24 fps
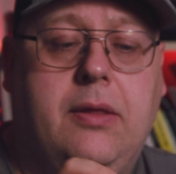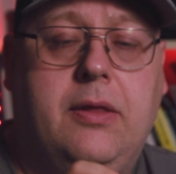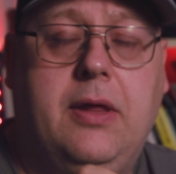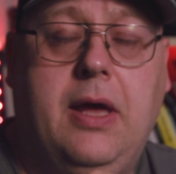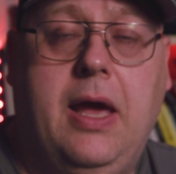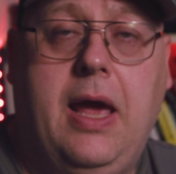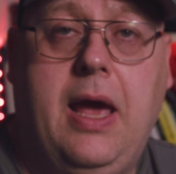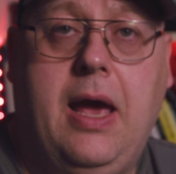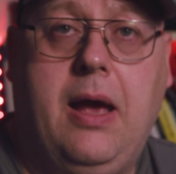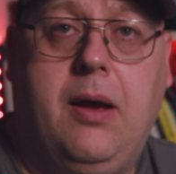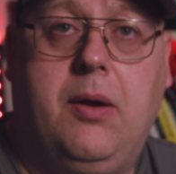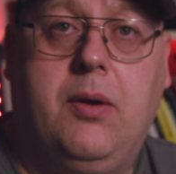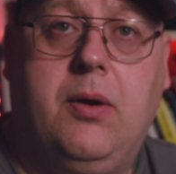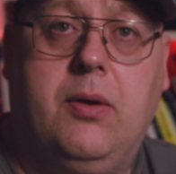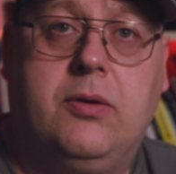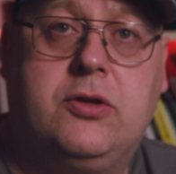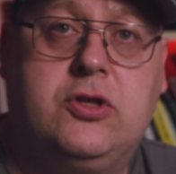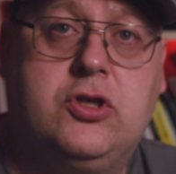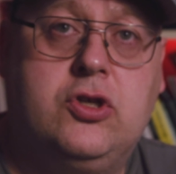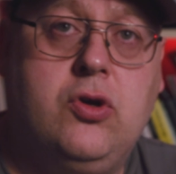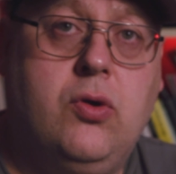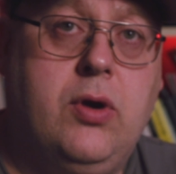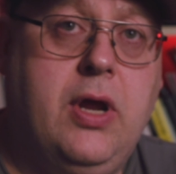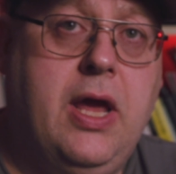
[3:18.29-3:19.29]
the
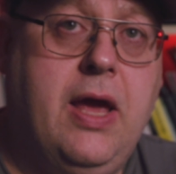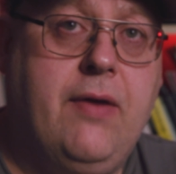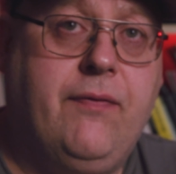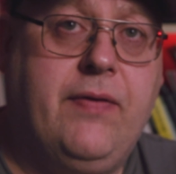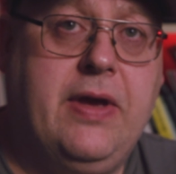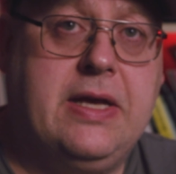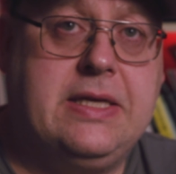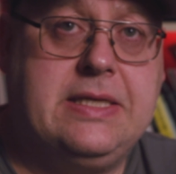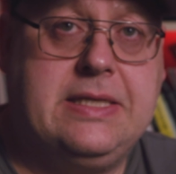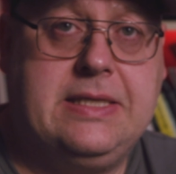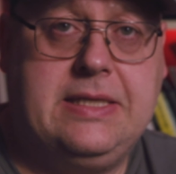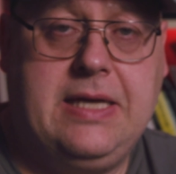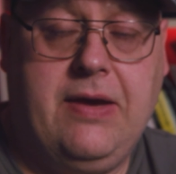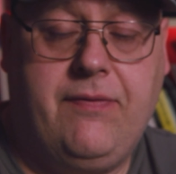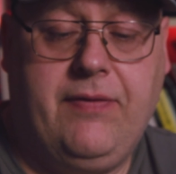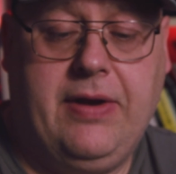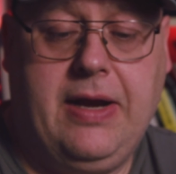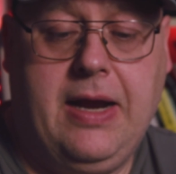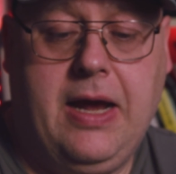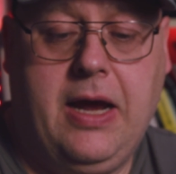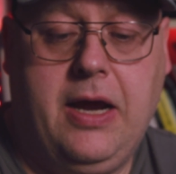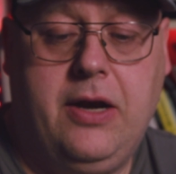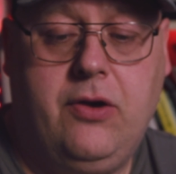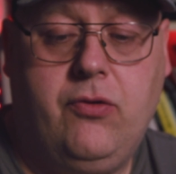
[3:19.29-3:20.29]
Sony
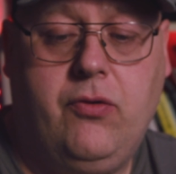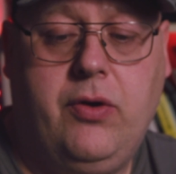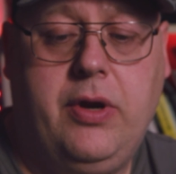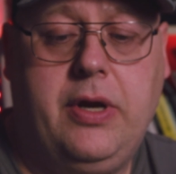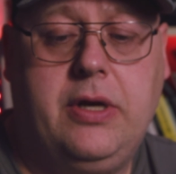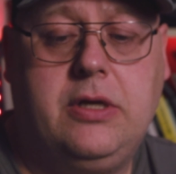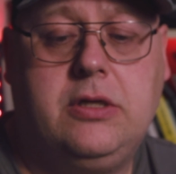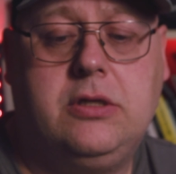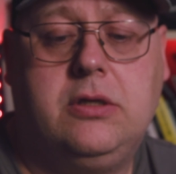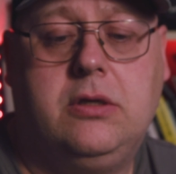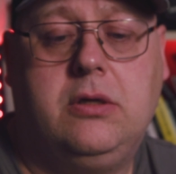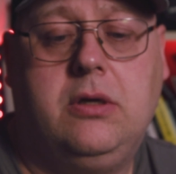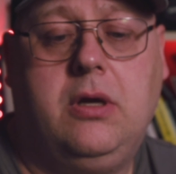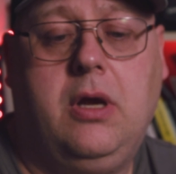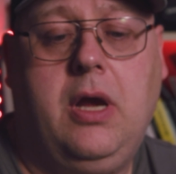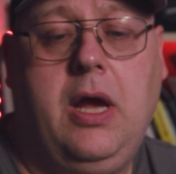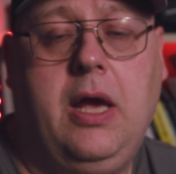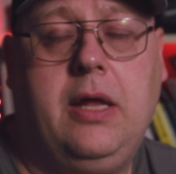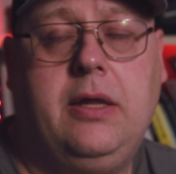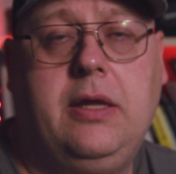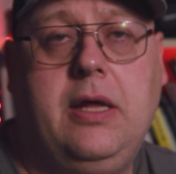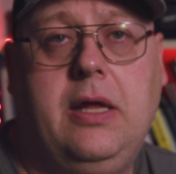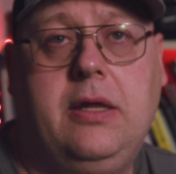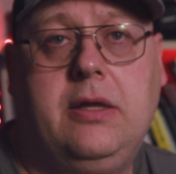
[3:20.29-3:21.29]
FS-700,
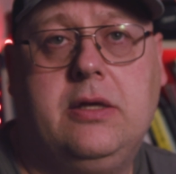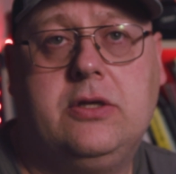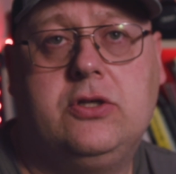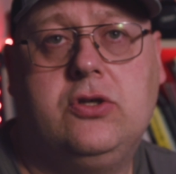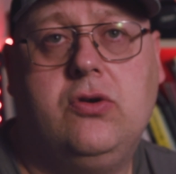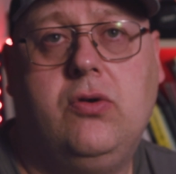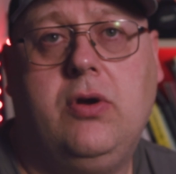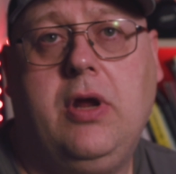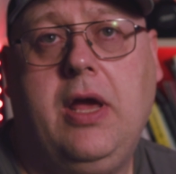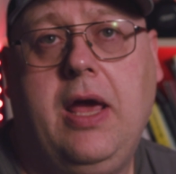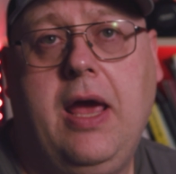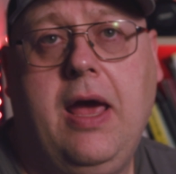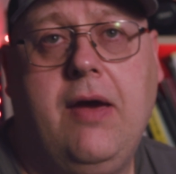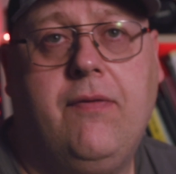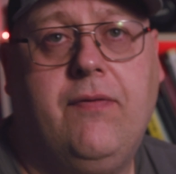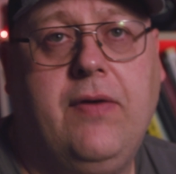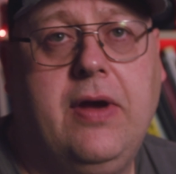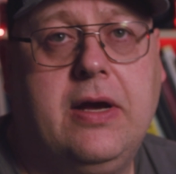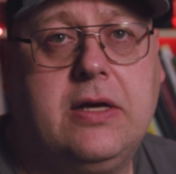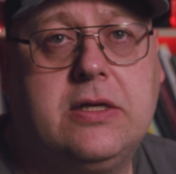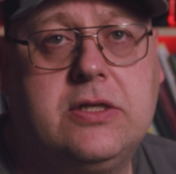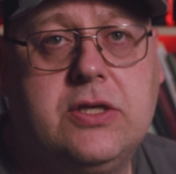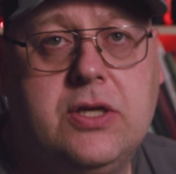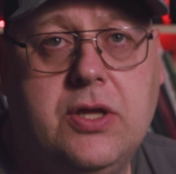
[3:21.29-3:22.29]
and then the Sony
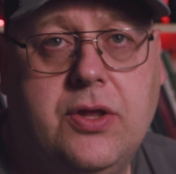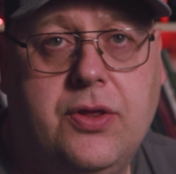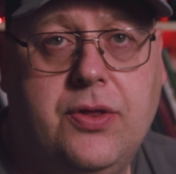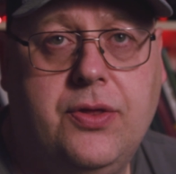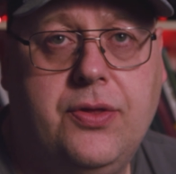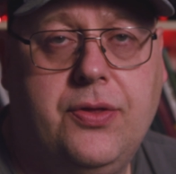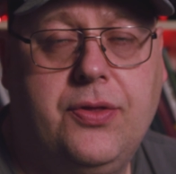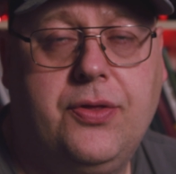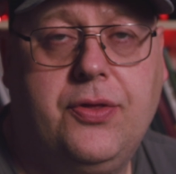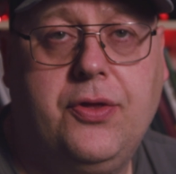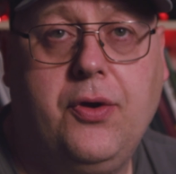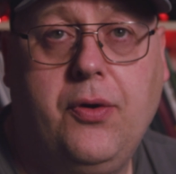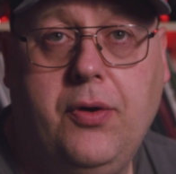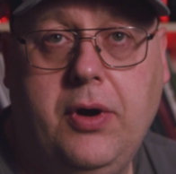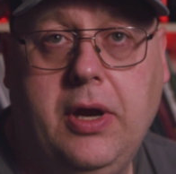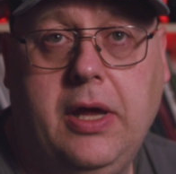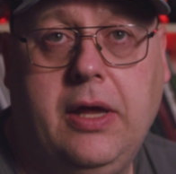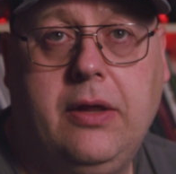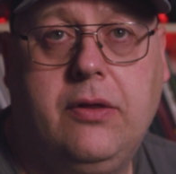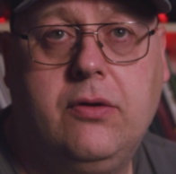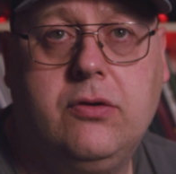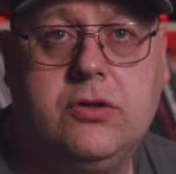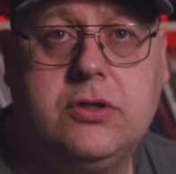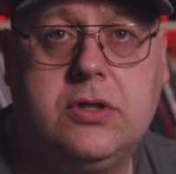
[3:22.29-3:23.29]

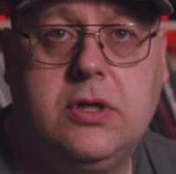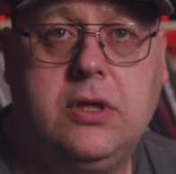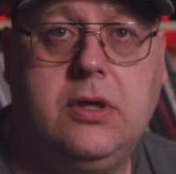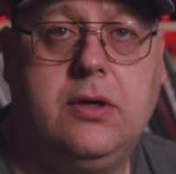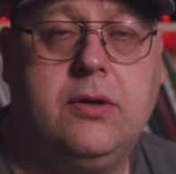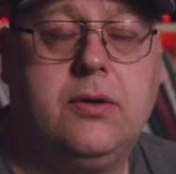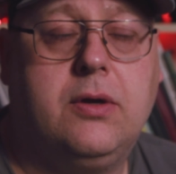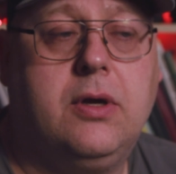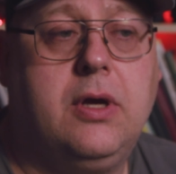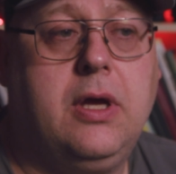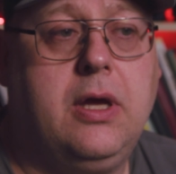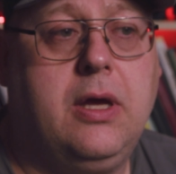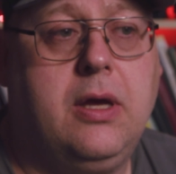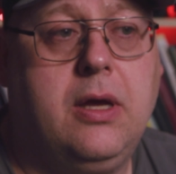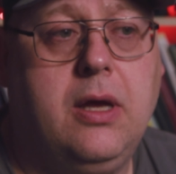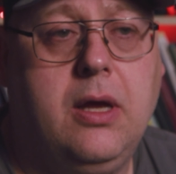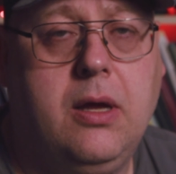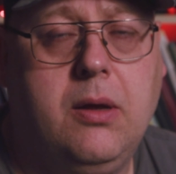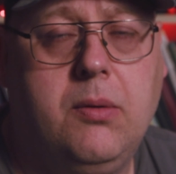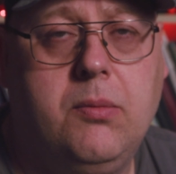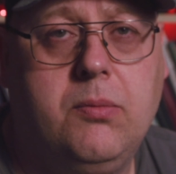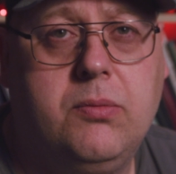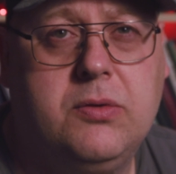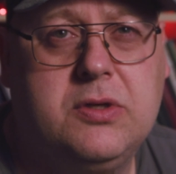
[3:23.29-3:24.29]
FX-30. Those are the
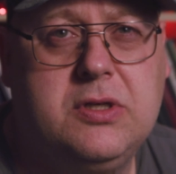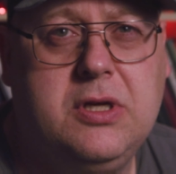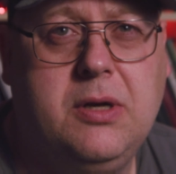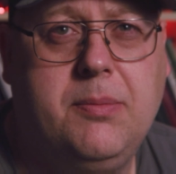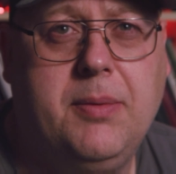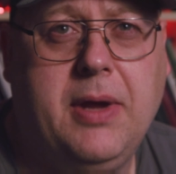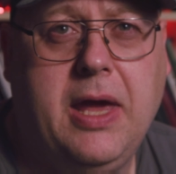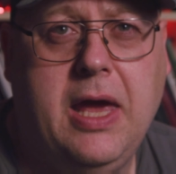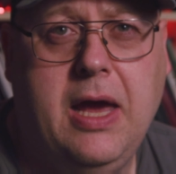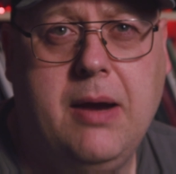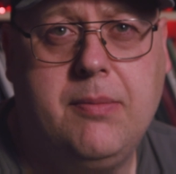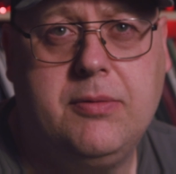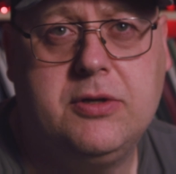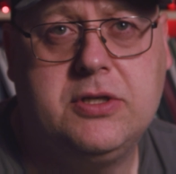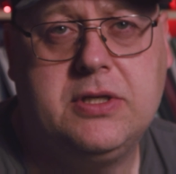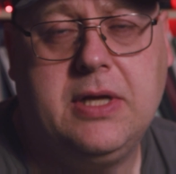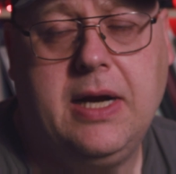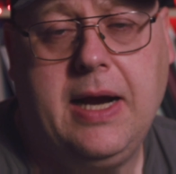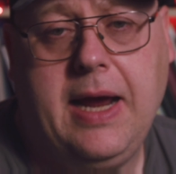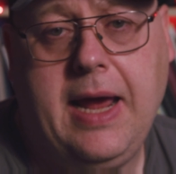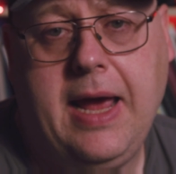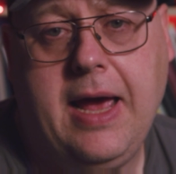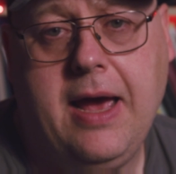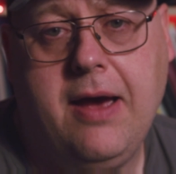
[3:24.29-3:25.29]
cinema cameras
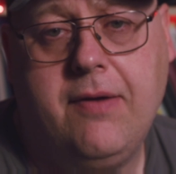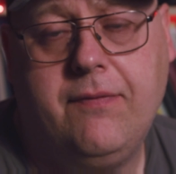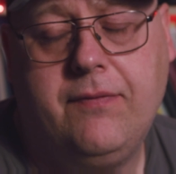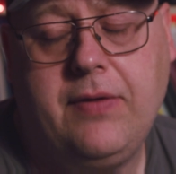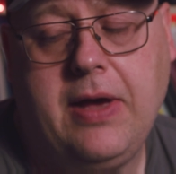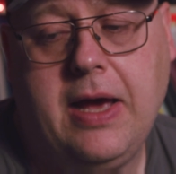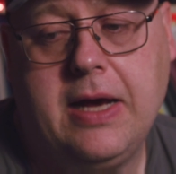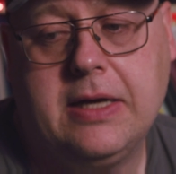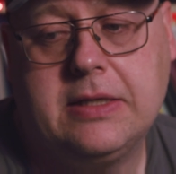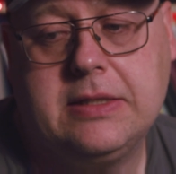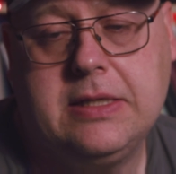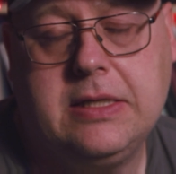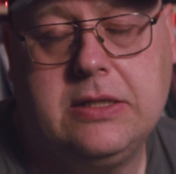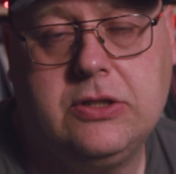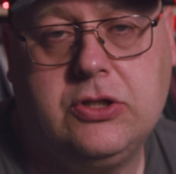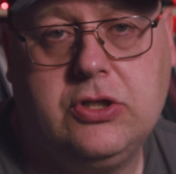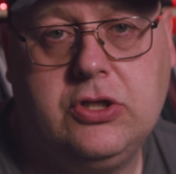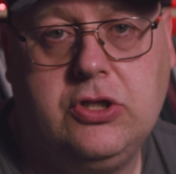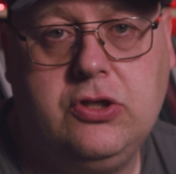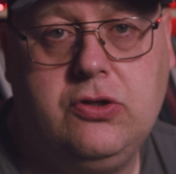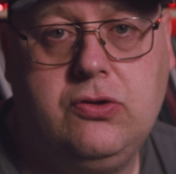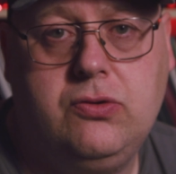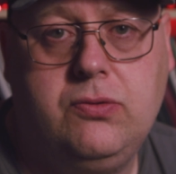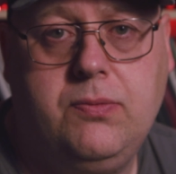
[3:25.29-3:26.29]
that I have access
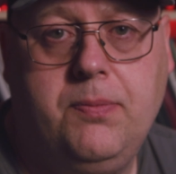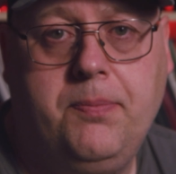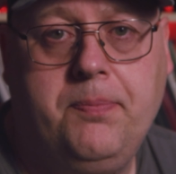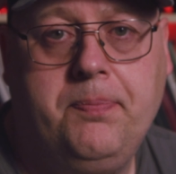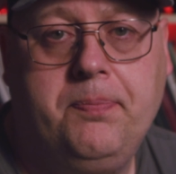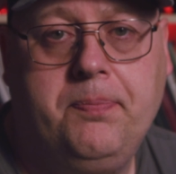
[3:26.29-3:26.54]
to.